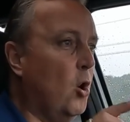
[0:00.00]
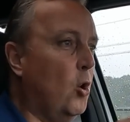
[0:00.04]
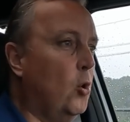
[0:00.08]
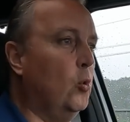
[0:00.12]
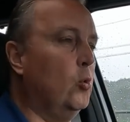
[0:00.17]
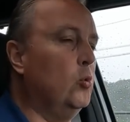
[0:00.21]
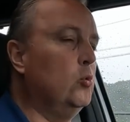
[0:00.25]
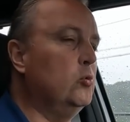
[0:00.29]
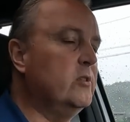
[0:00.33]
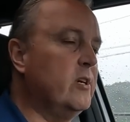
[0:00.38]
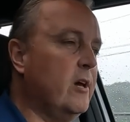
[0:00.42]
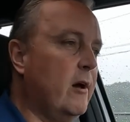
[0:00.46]

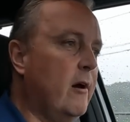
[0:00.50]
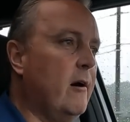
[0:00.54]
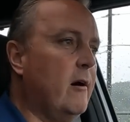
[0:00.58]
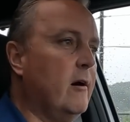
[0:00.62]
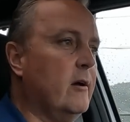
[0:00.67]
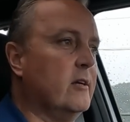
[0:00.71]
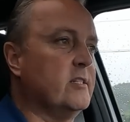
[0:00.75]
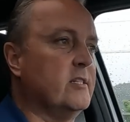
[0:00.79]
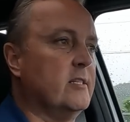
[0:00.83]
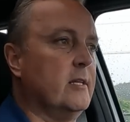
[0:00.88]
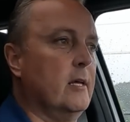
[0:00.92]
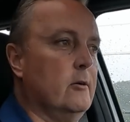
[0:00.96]
All
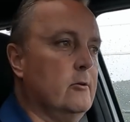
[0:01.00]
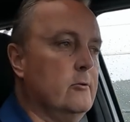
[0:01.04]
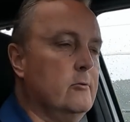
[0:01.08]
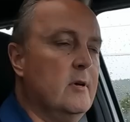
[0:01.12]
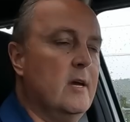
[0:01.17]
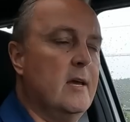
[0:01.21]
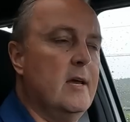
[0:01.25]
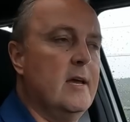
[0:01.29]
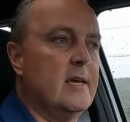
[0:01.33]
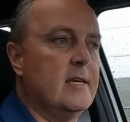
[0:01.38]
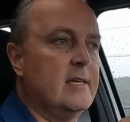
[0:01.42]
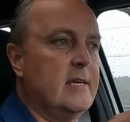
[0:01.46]
cars though
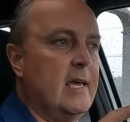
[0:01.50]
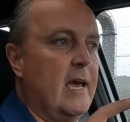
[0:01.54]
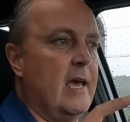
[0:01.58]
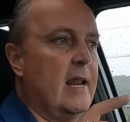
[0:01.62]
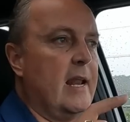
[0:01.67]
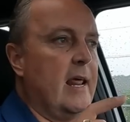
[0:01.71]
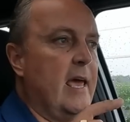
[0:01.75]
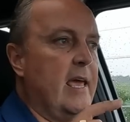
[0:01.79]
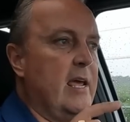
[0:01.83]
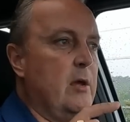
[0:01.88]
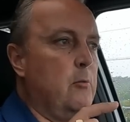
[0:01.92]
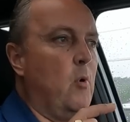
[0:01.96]
get
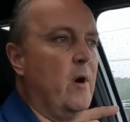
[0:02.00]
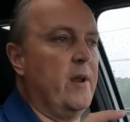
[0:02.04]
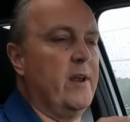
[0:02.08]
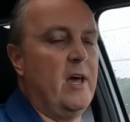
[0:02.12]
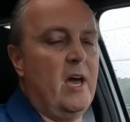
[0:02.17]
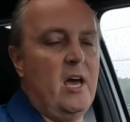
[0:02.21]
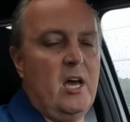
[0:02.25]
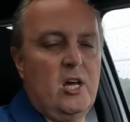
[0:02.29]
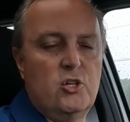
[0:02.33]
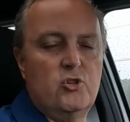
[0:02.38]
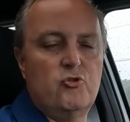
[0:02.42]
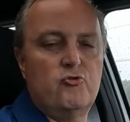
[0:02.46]
a
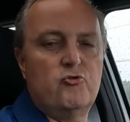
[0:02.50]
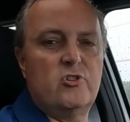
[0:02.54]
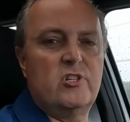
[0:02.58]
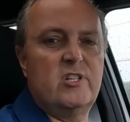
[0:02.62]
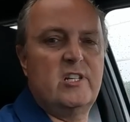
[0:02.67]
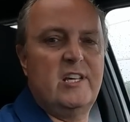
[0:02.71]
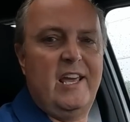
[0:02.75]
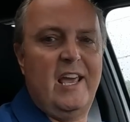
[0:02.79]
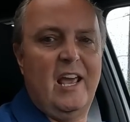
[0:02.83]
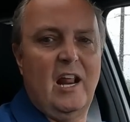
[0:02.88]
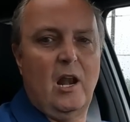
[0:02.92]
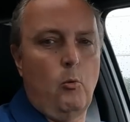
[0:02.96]

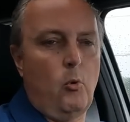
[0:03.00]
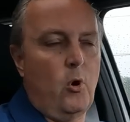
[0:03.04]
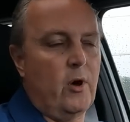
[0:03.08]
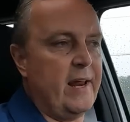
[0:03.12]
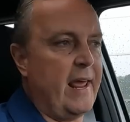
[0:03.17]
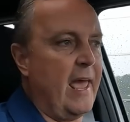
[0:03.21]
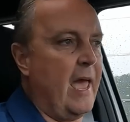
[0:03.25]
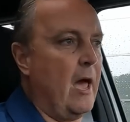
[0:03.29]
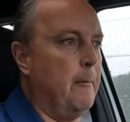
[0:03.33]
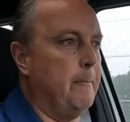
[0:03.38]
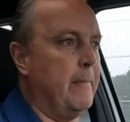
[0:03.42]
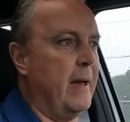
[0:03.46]
100
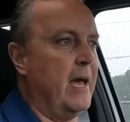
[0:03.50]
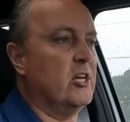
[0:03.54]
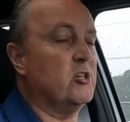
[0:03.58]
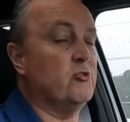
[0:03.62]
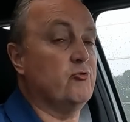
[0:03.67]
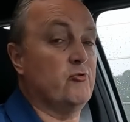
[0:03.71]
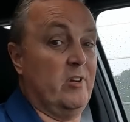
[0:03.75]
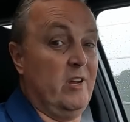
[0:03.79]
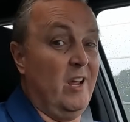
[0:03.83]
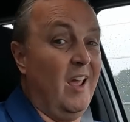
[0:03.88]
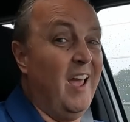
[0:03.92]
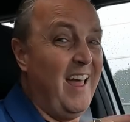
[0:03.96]
kilowatt hour
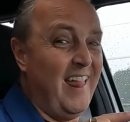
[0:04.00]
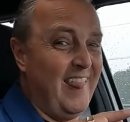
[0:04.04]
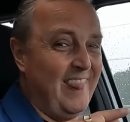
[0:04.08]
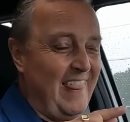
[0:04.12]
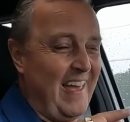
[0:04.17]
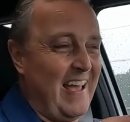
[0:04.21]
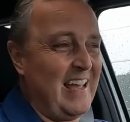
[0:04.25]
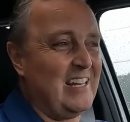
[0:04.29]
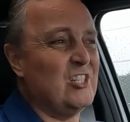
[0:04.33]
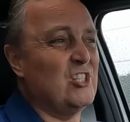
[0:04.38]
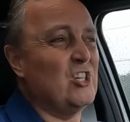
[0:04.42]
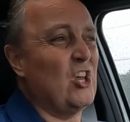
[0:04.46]
battery.
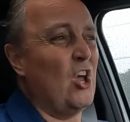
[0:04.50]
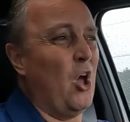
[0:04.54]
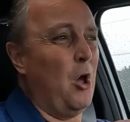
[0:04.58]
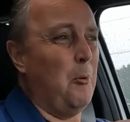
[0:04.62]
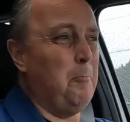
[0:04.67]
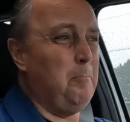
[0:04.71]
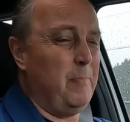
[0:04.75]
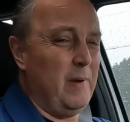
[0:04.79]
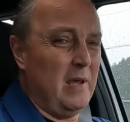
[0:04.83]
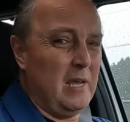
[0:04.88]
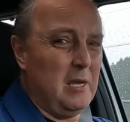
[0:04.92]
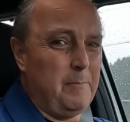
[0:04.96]
That's a
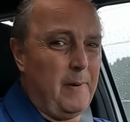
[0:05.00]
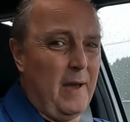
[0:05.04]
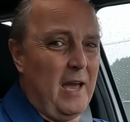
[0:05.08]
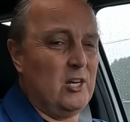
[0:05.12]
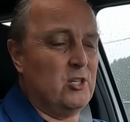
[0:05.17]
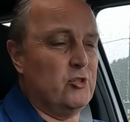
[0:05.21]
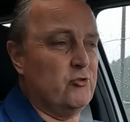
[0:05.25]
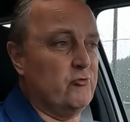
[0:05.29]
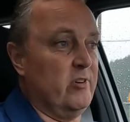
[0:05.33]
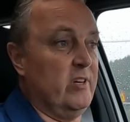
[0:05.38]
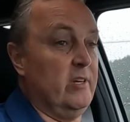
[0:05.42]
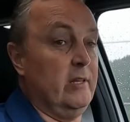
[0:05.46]
big
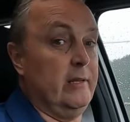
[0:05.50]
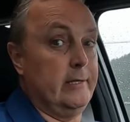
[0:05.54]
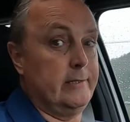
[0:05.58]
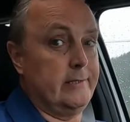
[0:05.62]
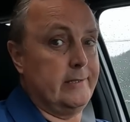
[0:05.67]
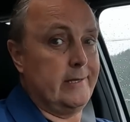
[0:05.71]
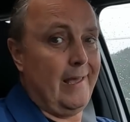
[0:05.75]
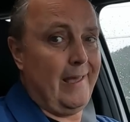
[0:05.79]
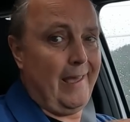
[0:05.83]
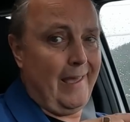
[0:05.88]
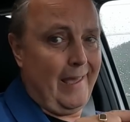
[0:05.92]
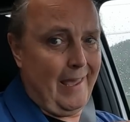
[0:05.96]
battery,
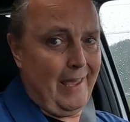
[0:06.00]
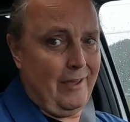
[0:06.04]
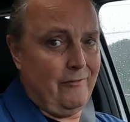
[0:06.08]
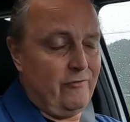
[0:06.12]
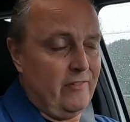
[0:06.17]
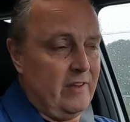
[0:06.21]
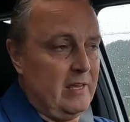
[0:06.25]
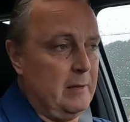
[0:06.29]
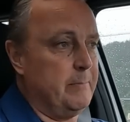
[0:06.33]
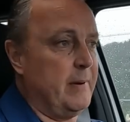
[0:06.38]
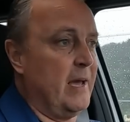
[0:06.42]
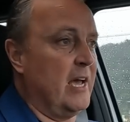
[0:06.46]
that's a
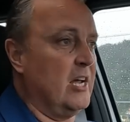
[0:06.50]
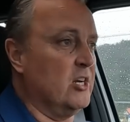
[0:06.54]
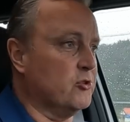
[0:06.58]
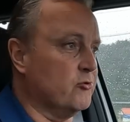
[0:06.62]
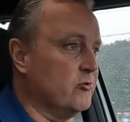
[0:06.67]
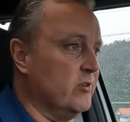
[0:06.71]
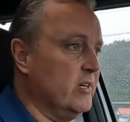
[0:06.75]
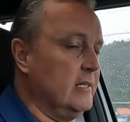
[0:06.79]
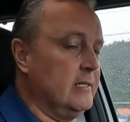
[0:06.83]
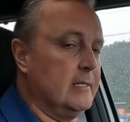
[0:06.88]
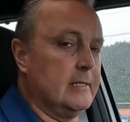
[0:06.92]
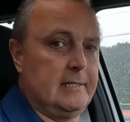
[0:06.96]
heavy
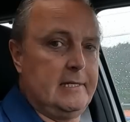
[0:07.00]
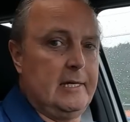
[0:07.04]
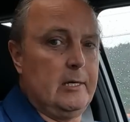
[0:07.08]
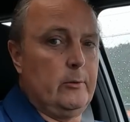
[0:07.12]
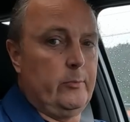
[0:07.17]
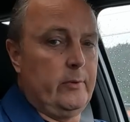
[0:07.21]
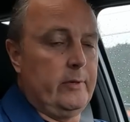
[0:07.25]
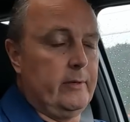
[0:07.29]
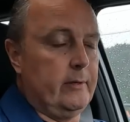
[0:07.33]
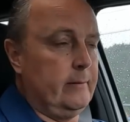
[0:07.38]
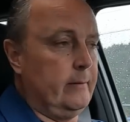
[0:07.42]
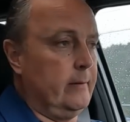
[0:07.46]
battery. It doesn't
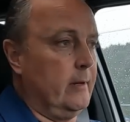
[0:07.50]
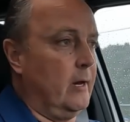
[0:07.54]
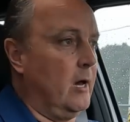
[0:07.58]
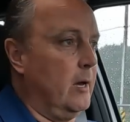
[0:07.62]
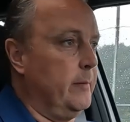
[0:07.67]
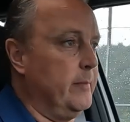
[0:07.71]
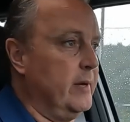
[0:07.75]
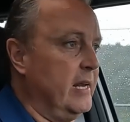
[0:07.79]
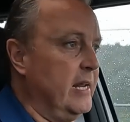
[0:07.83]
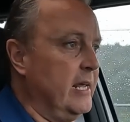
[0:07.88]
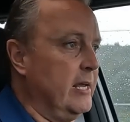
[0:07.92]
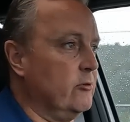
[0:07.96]
help when
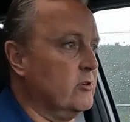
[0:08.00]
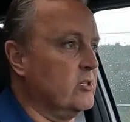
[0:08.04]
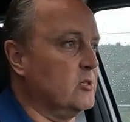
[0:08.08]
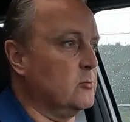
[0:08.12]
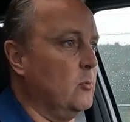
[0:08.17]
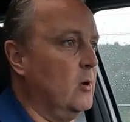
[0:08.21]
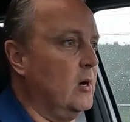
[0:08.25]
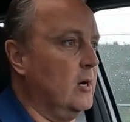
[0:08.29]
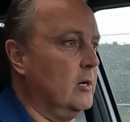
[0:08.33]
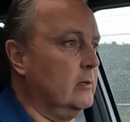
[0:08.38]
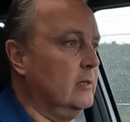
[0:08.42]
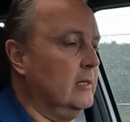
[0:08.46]
I'm in here as
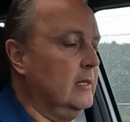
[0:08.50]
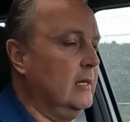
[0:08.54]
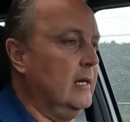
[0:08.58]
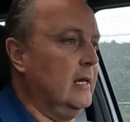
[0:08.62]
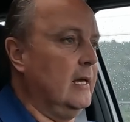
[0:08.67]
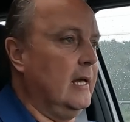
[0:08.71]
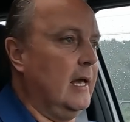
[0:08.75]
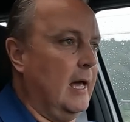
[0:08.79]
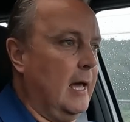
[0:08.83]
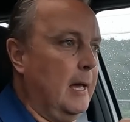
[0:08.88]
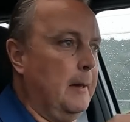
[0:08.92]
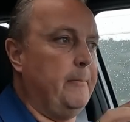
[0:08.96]
well,
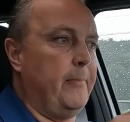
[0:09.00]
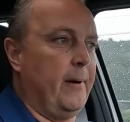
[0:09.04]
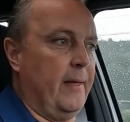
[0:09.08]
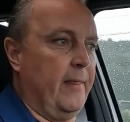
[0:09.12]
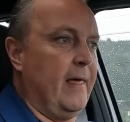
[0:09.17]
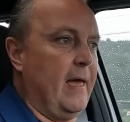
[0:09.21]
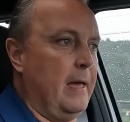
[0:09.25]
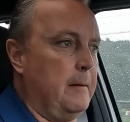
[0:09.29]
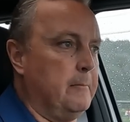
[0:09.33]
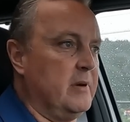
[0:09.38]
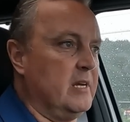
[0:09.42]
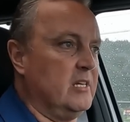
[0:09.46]
but
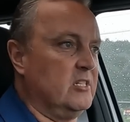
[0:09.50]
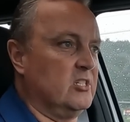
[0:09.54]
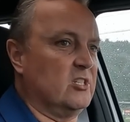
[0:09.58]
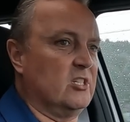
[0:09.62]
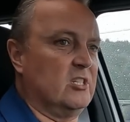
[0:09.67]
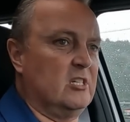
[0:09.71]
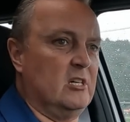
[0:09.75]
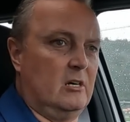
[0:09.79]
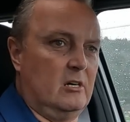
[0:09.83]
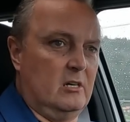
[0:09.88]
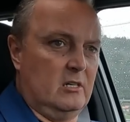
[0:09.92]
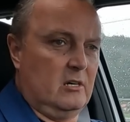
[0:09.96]
that means
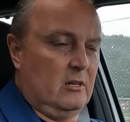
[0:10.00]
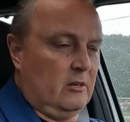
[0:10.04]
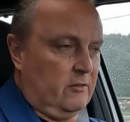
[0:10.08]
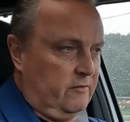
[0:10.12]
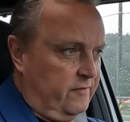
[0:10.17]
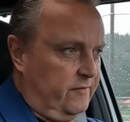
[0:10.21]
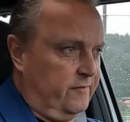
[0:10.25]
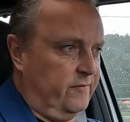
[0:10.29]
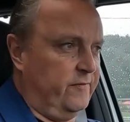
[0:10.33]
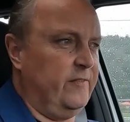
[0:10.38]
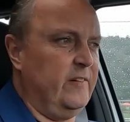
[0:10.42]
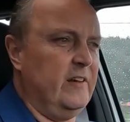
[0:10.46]
the car kind
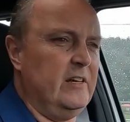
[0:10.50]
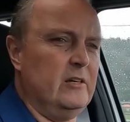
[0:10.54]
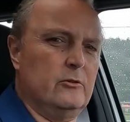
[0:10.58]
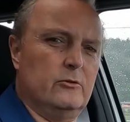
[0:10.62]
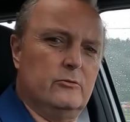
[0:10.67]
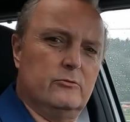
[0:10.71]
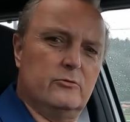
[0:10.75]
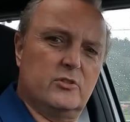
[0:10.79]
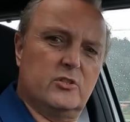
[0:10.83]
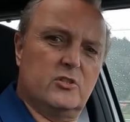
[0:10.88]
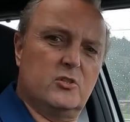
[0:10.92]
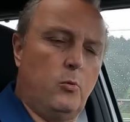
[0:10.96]
of
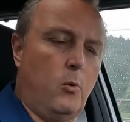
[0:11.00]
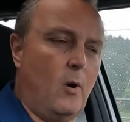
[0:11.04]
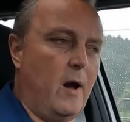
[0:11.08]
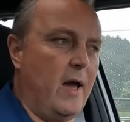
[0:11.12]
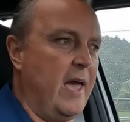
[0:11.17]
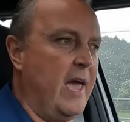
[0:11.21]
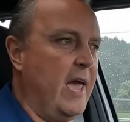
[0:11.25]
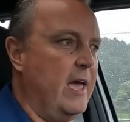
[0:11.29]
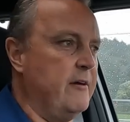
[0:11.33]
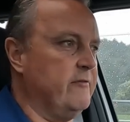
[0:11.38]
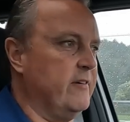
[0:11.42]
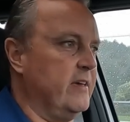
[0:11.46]
feels
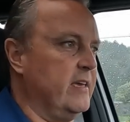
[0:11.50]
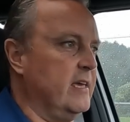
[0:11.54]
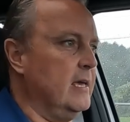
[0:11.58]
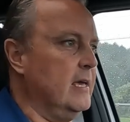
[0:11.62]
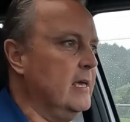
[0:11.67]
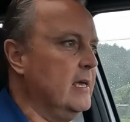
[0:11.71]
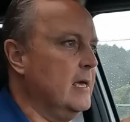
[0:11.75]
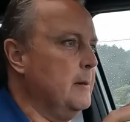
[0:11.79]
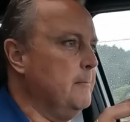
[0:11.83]
quite heavy.